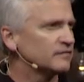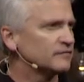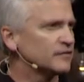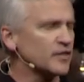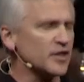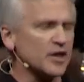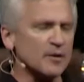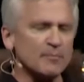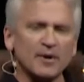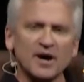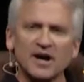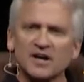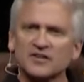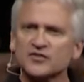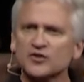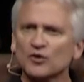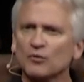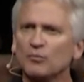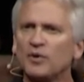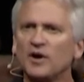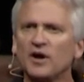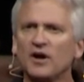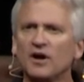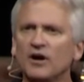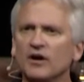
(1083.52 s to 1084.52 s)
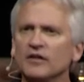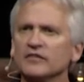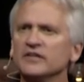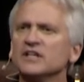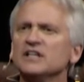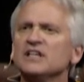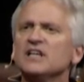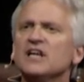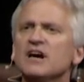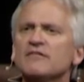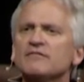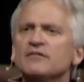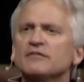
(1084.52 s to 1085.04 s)
For the Apostle Paul, the
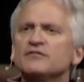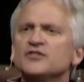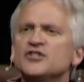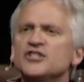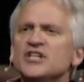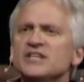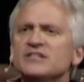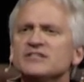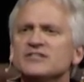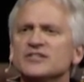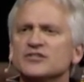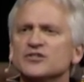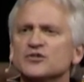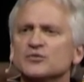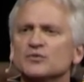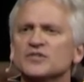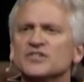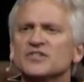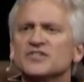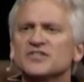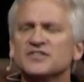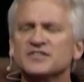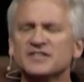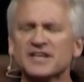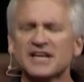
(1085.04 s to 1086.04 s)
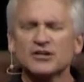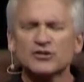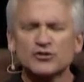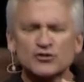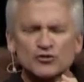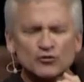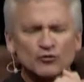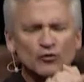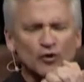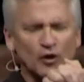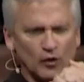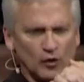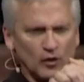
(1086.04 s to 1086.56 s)
love of Jesus was
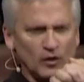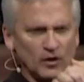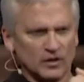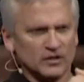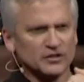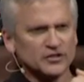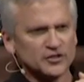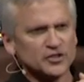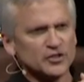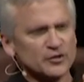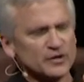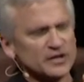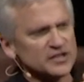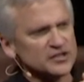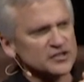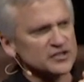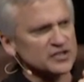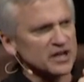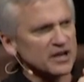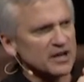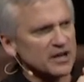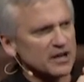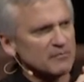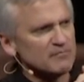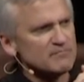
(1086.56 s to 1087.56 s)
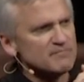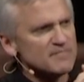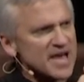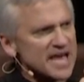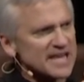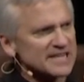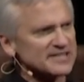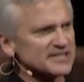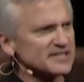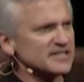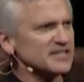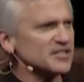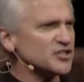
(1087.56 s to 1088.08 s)
central to his
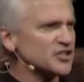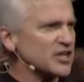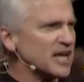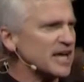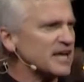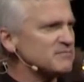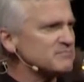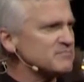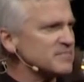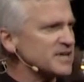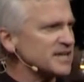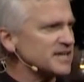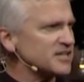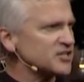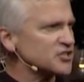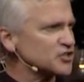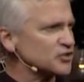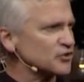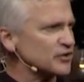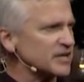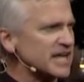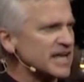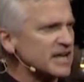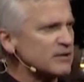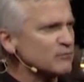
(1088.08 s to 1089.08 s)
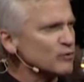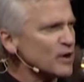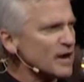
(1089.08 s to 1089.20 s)
message and ministry. He